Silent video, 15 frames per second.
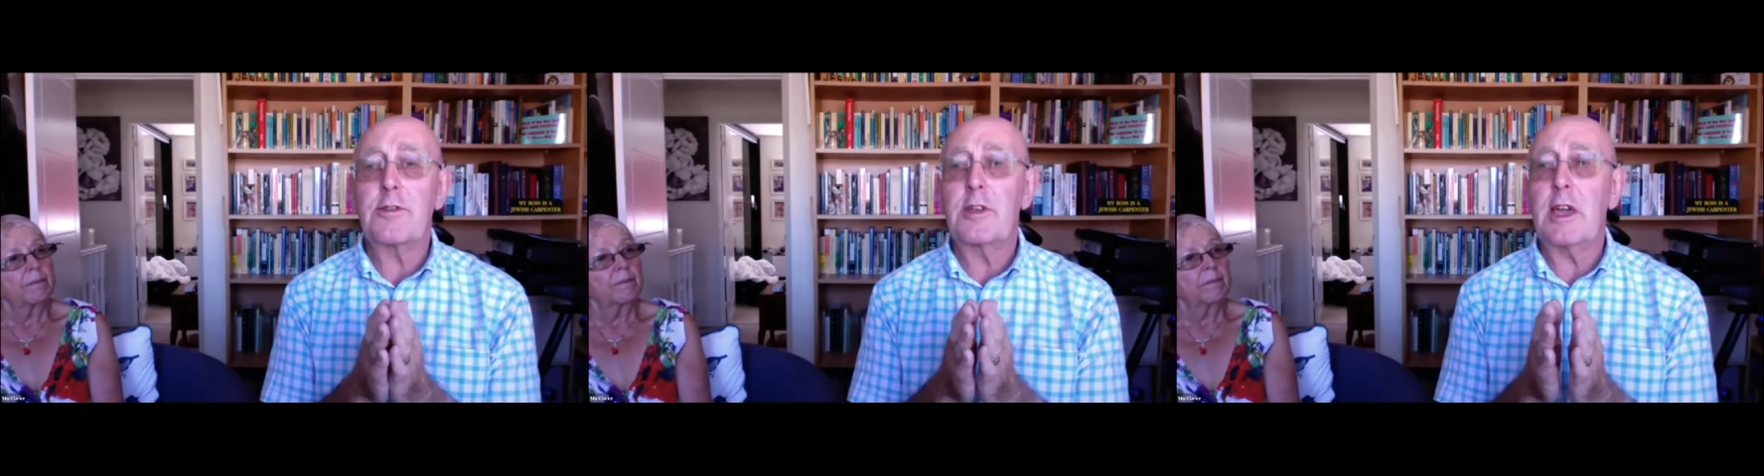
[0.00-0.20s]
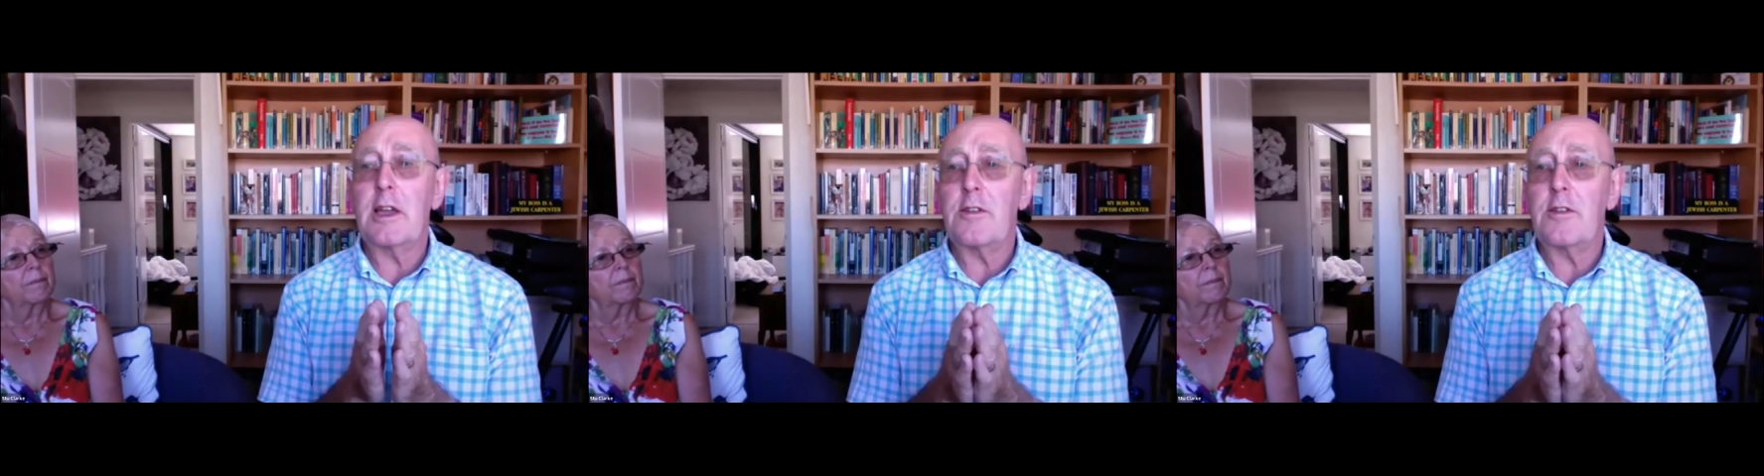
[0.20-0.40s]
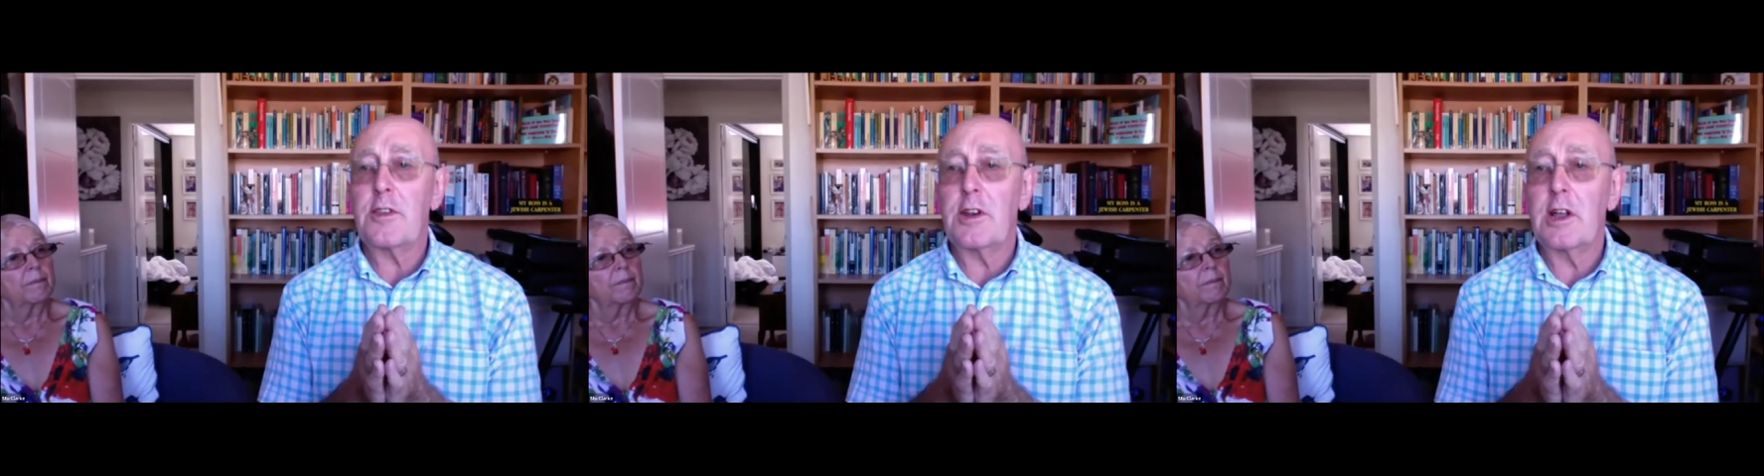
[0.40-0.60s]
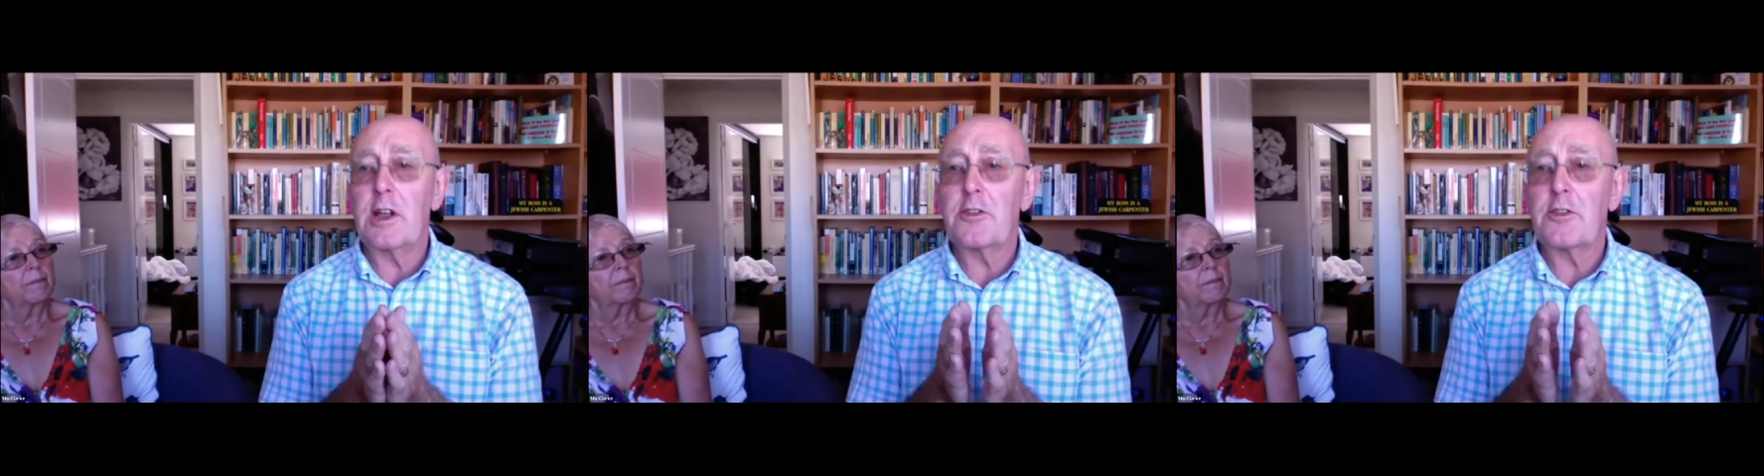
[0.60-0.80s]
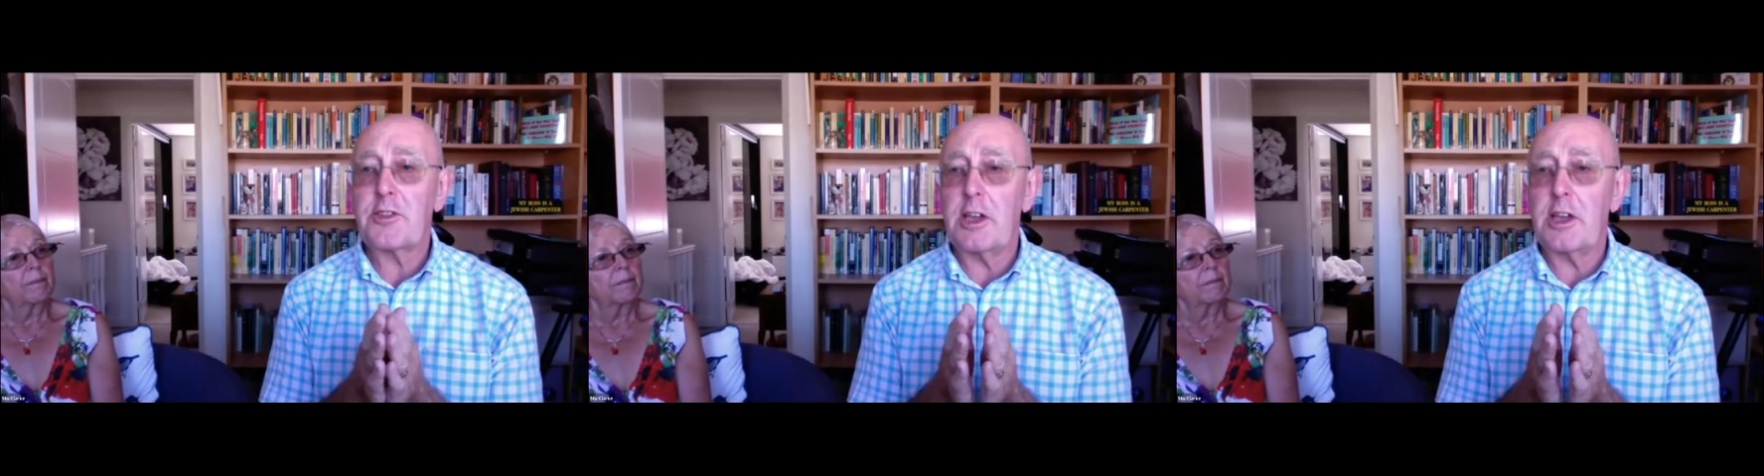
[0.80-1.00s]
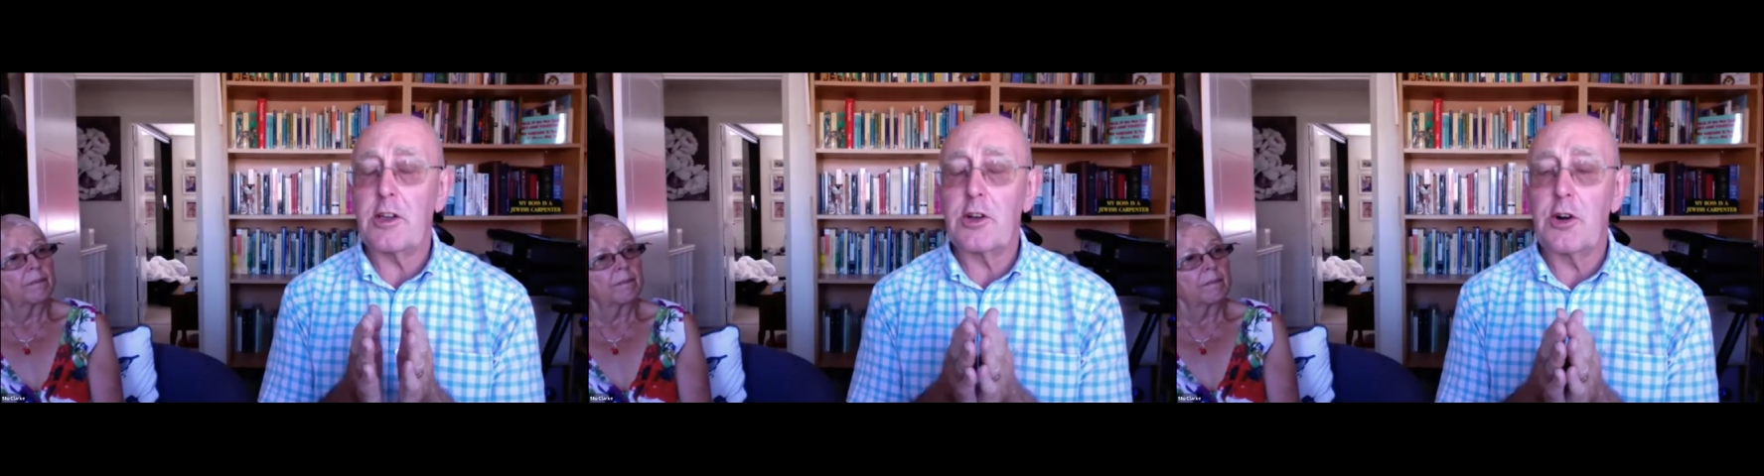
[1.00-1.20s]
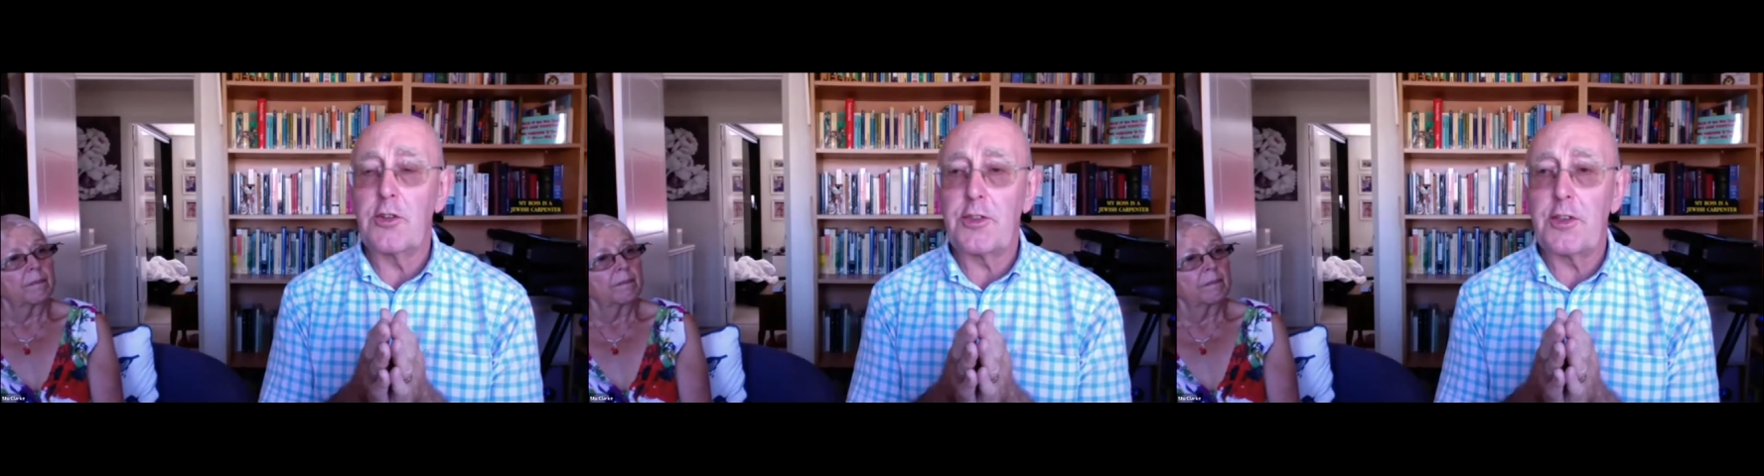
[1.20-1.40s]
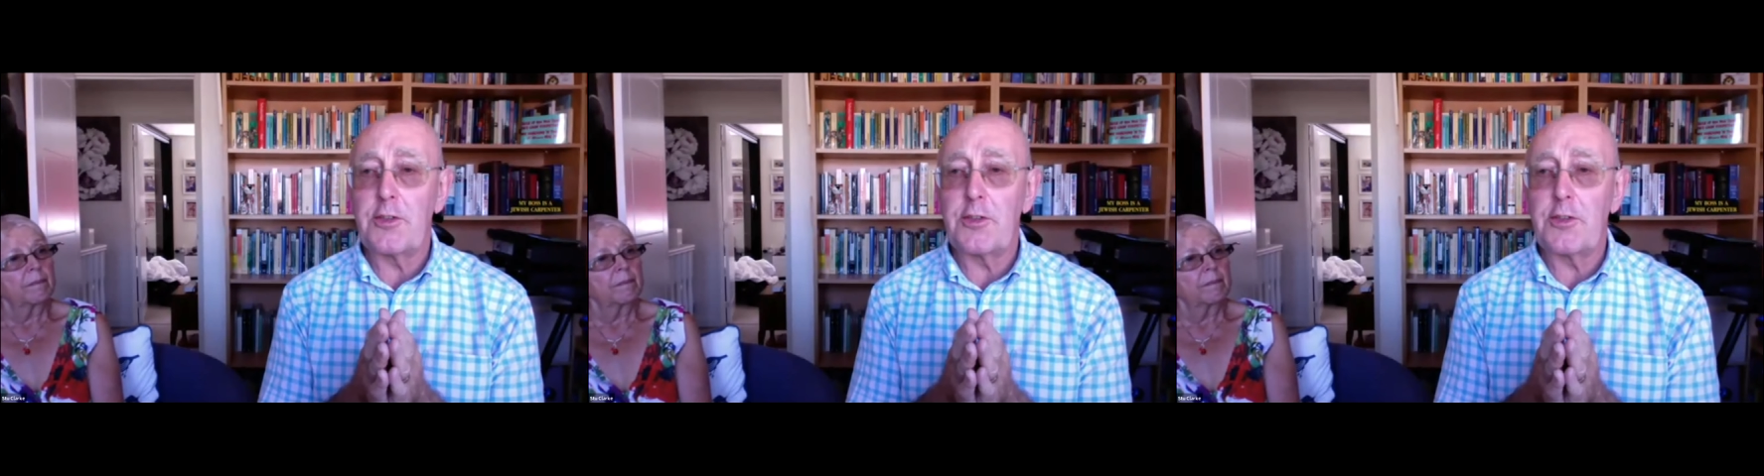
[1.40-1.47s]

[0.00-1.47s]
things and asking God